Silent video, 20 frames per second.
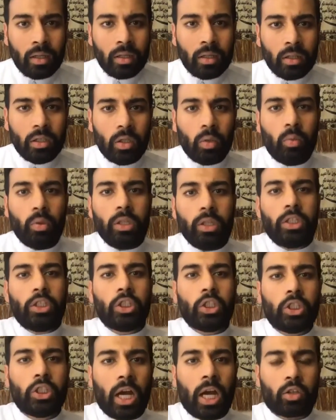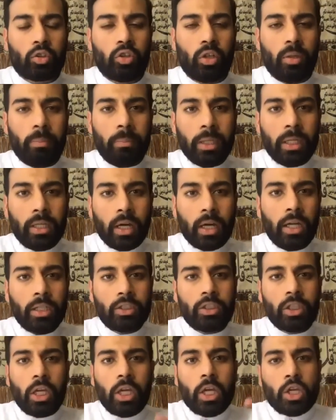the religious doctrine,
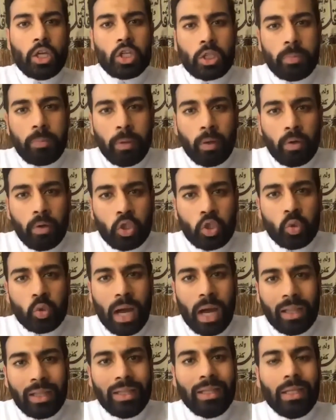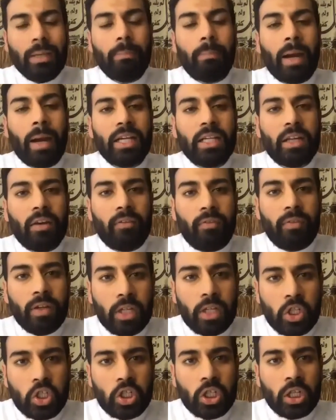because spirituality by
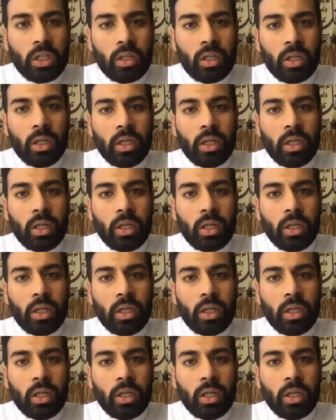definition